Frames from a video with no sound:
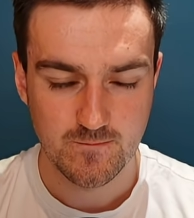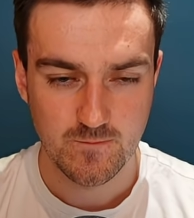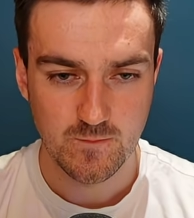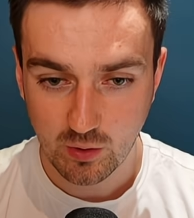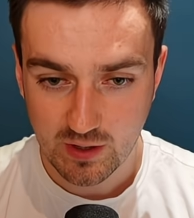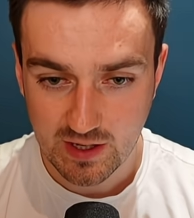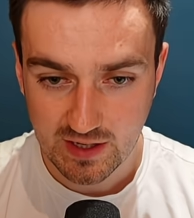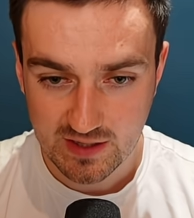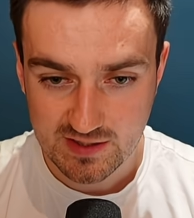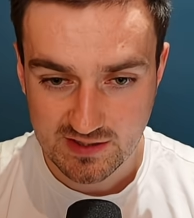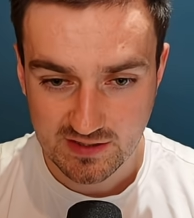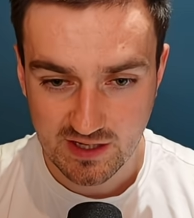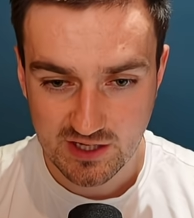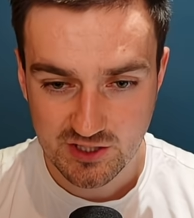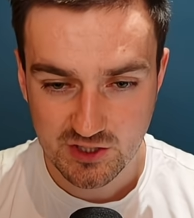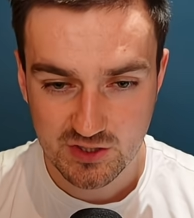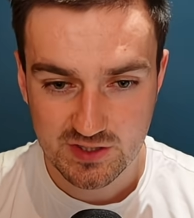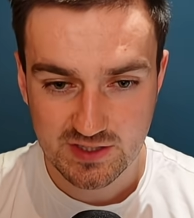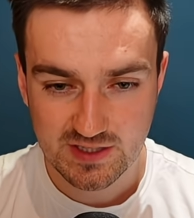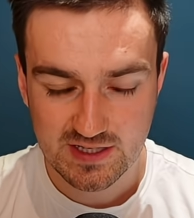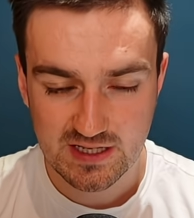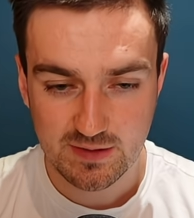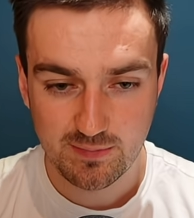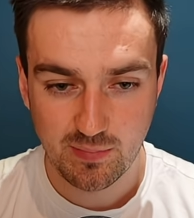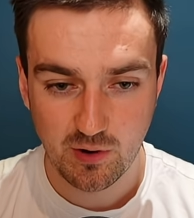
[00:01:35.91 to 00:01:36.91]
Okay, so let's
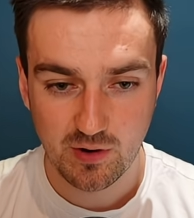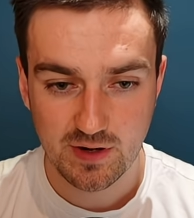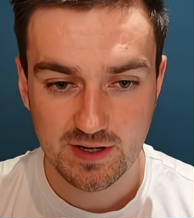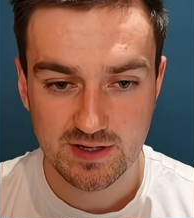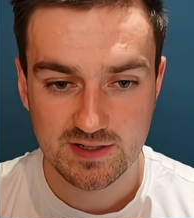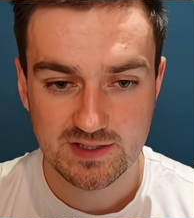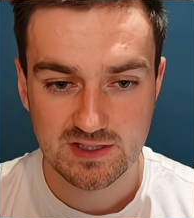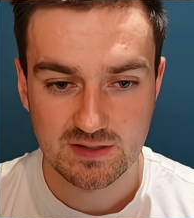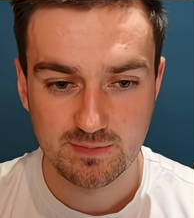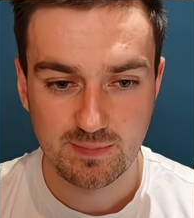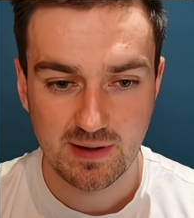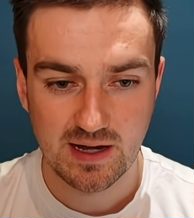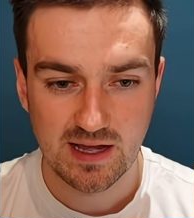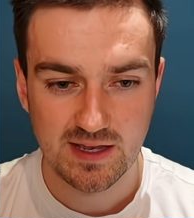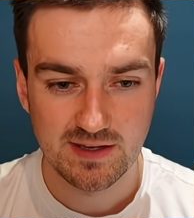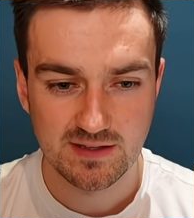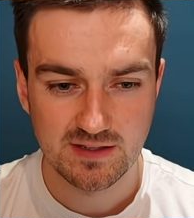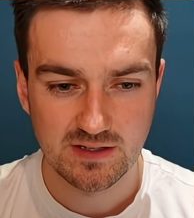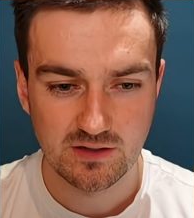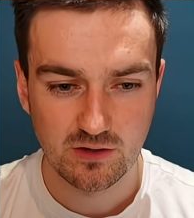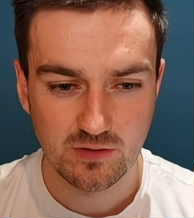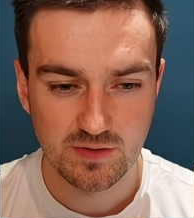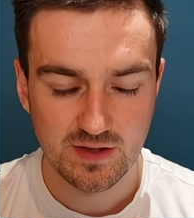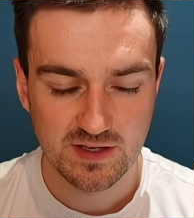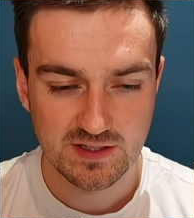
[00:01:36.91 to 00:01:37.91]
just keep on
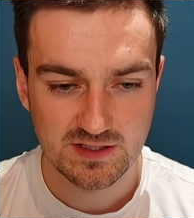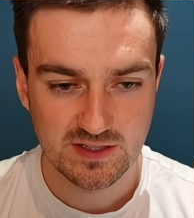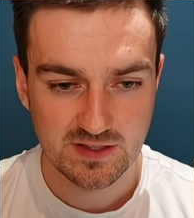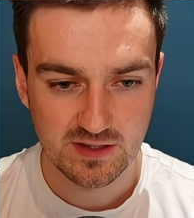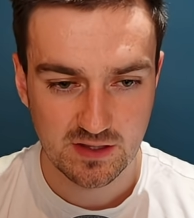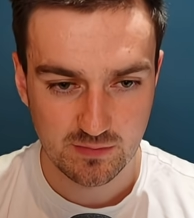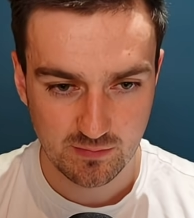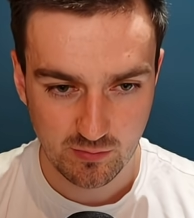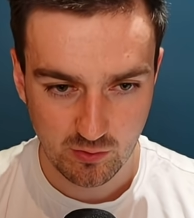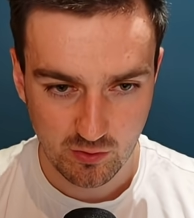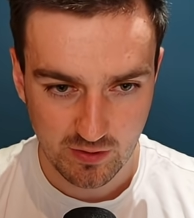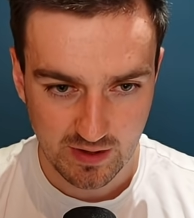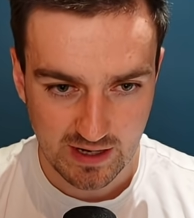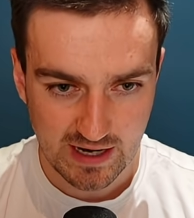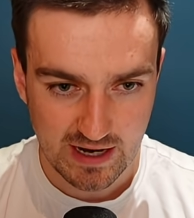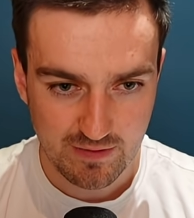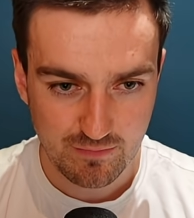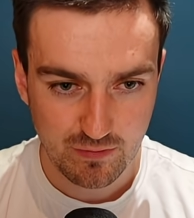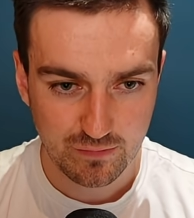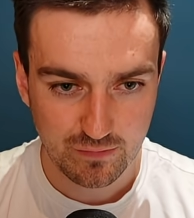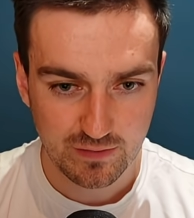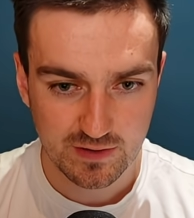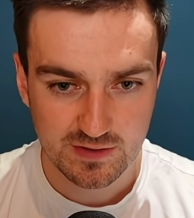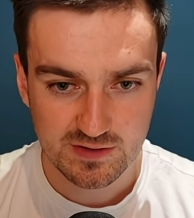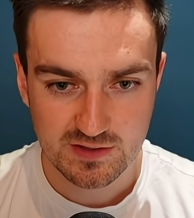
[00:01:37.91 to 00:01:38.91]
expanding on this side of the board.
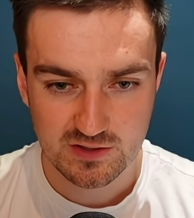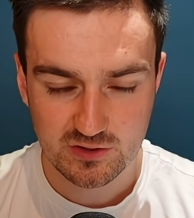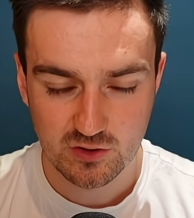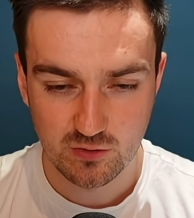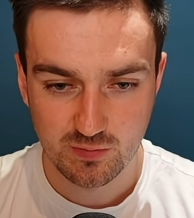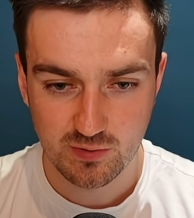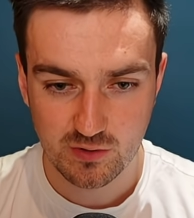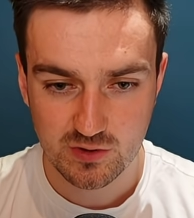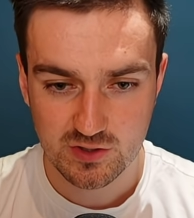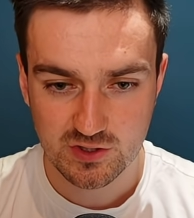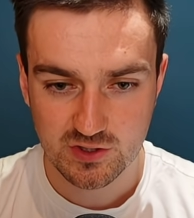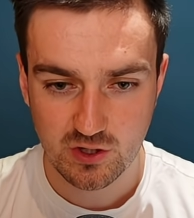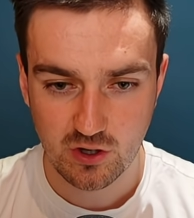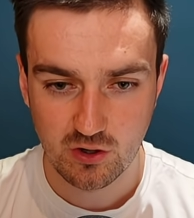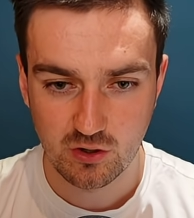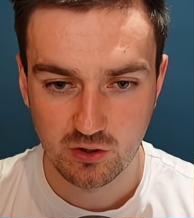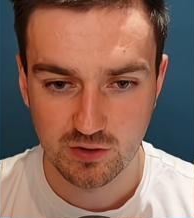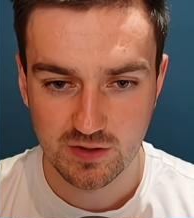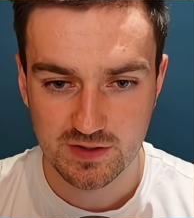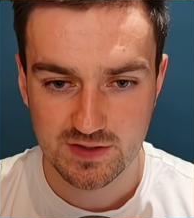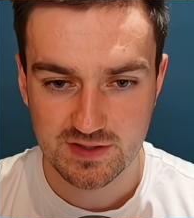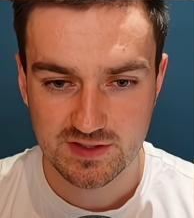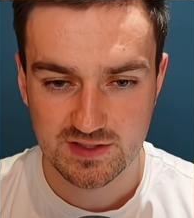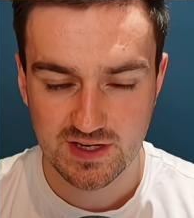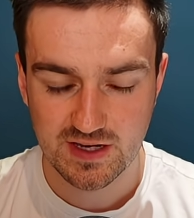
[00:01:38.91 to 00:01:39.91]
Everything's super solid
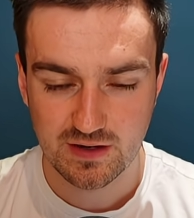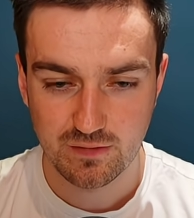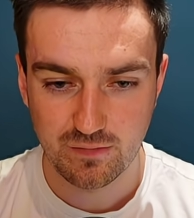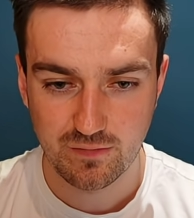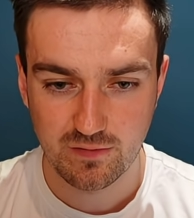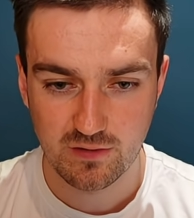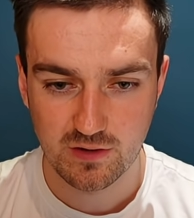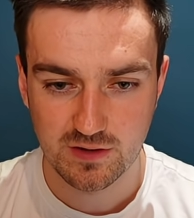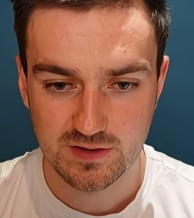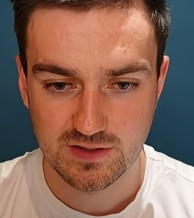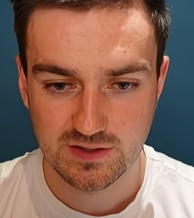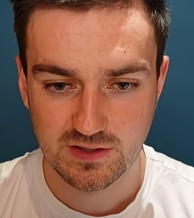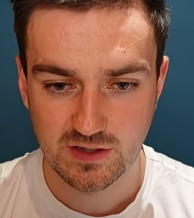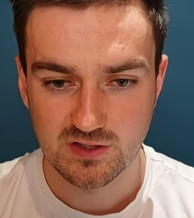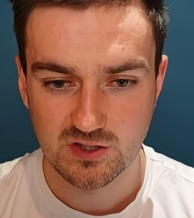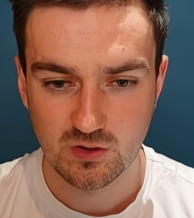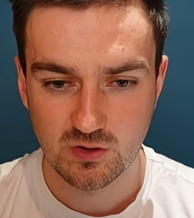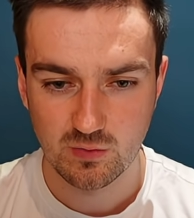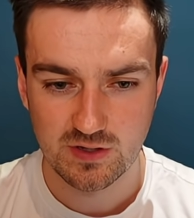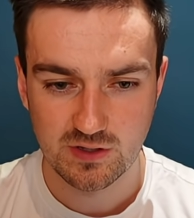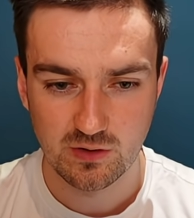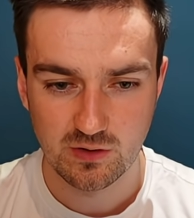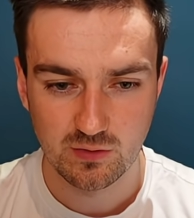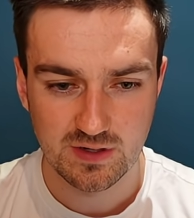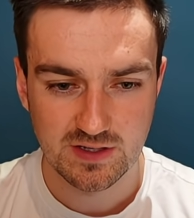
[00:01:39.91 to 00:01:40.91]
and safe for us, so
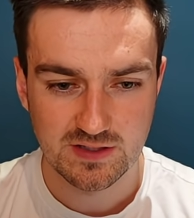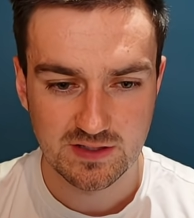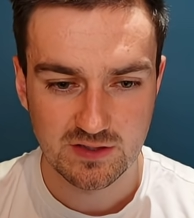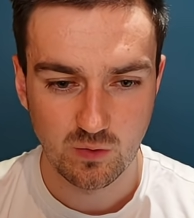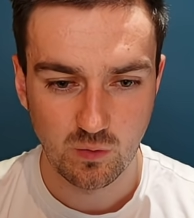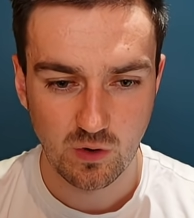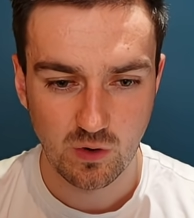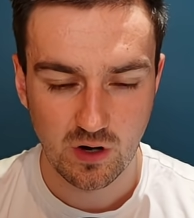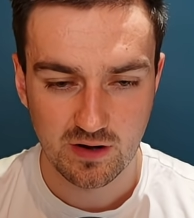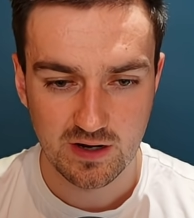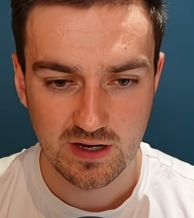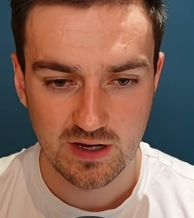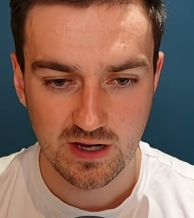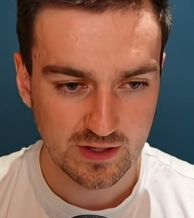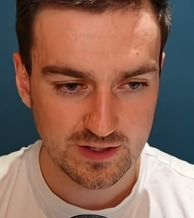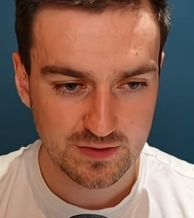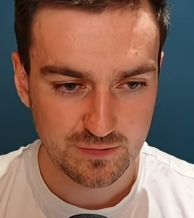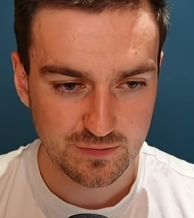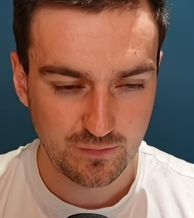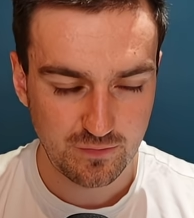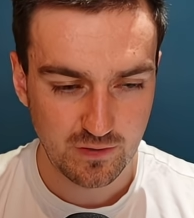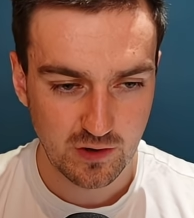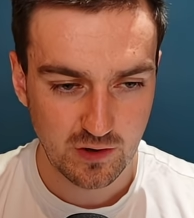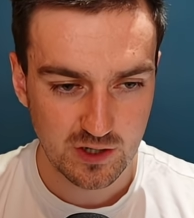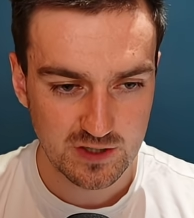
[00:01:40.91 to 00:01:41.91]
we don't need to worry. Let's
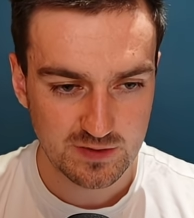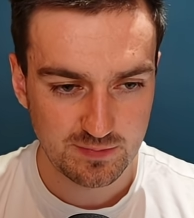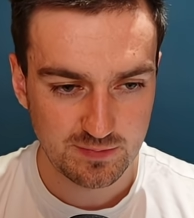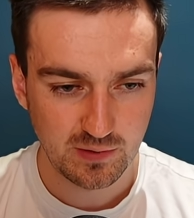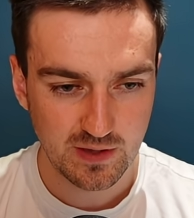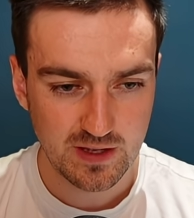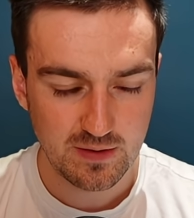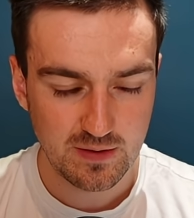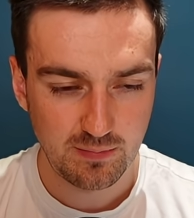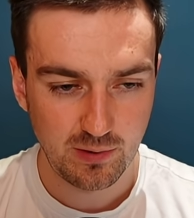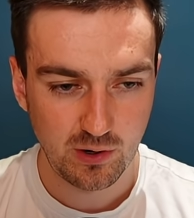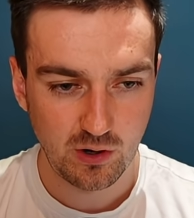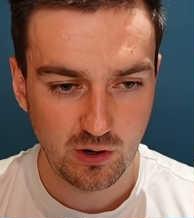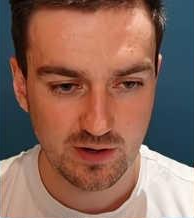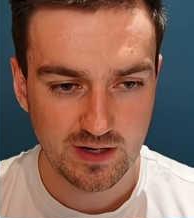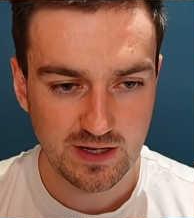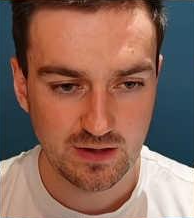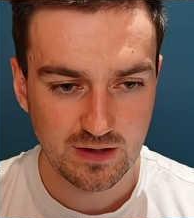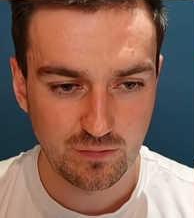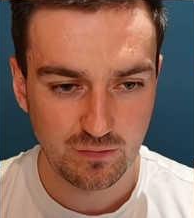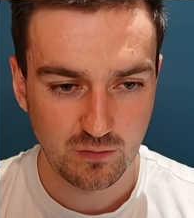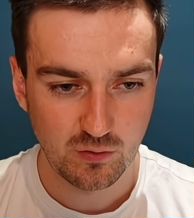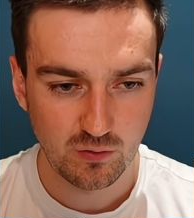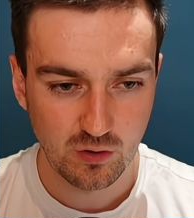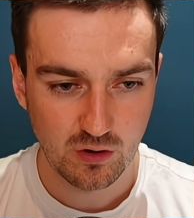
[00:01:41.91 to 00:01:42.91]
first play pawn
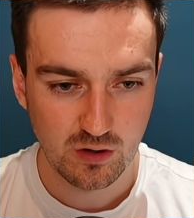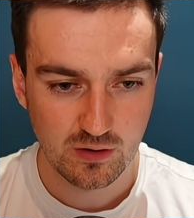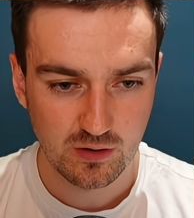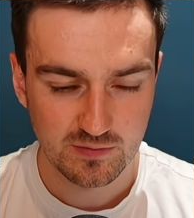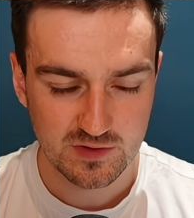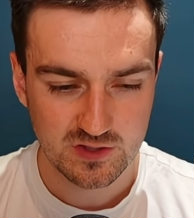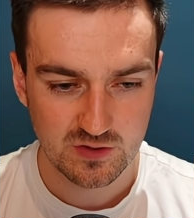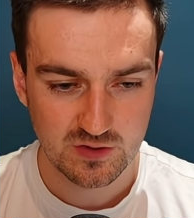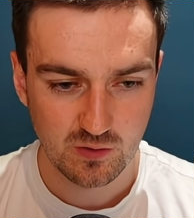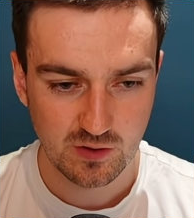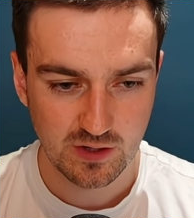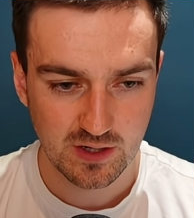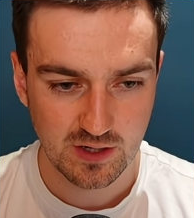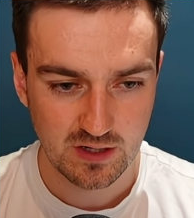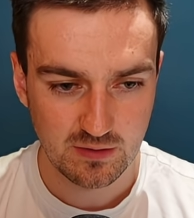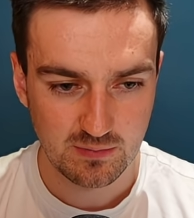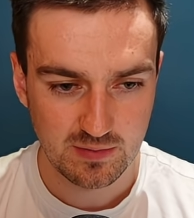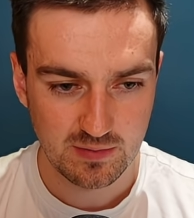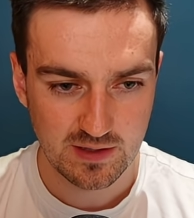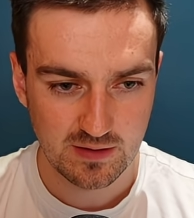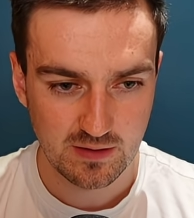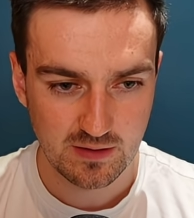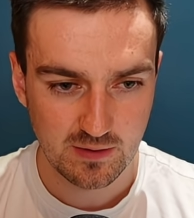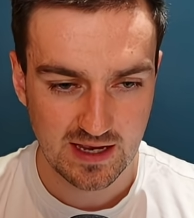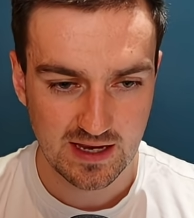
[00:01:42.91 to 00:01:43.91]
a4, so we're going to
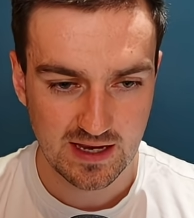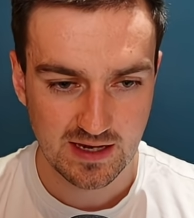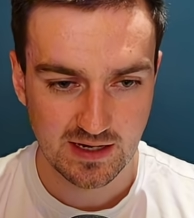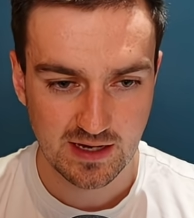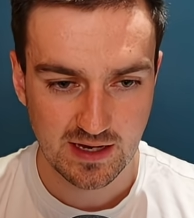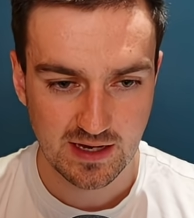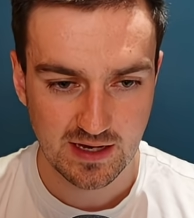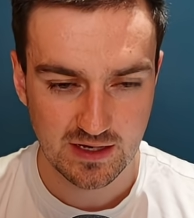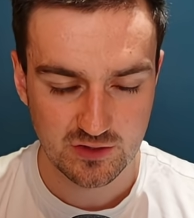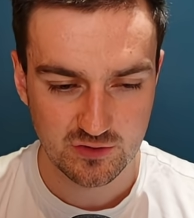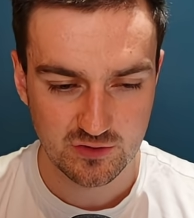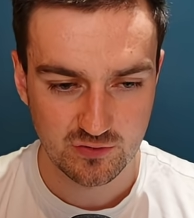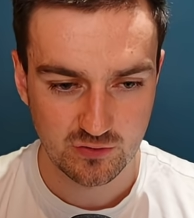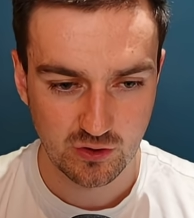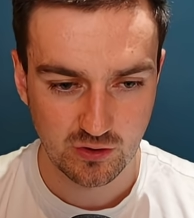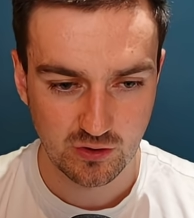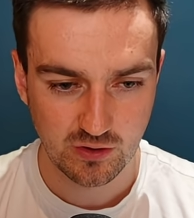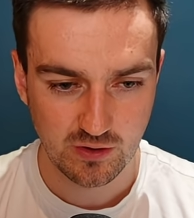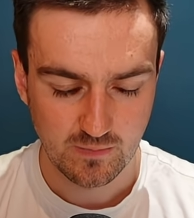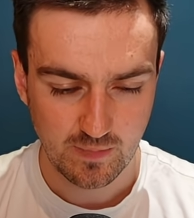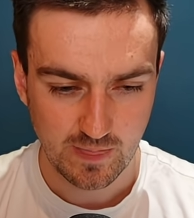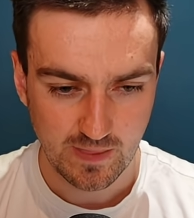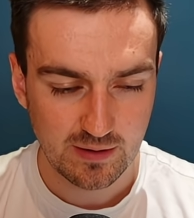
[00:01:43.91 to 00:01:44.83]
be hitting his rook.